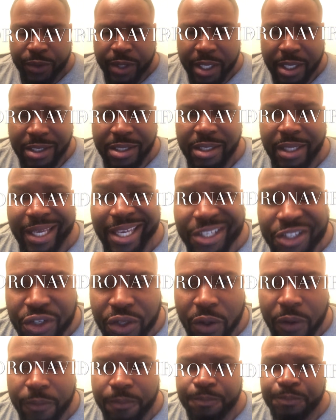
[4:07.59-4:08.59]
is the
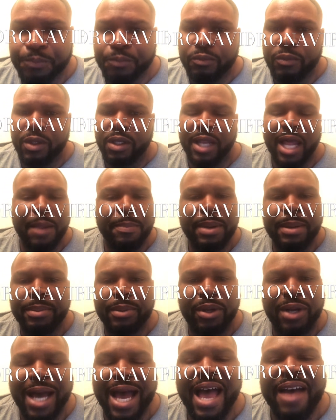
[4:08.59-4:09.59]
issue. A lot of people
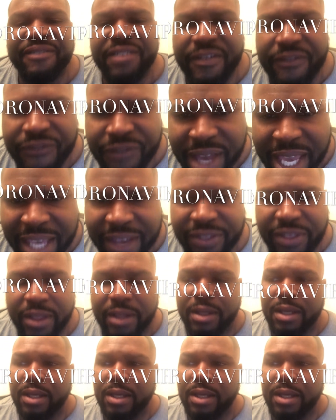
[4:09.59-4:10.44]
are not having faith.